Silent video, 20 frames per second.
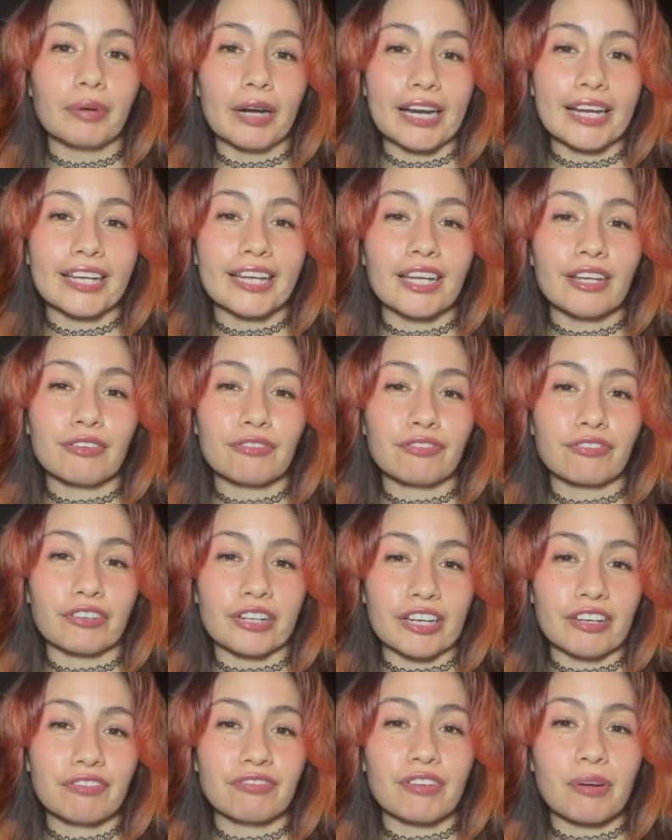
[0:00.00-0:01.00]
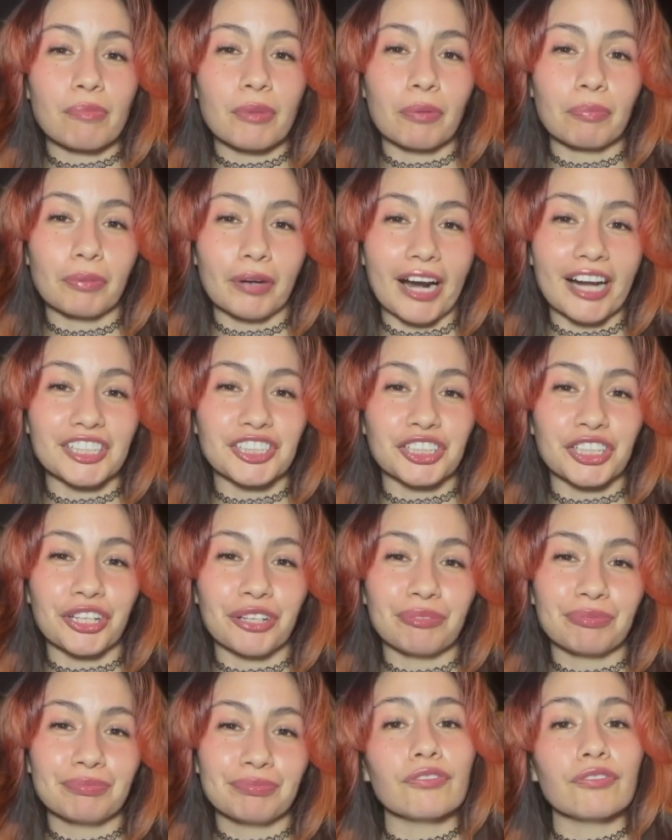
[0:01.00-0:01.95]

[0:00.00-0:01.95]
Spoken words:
Breaking free from oppression.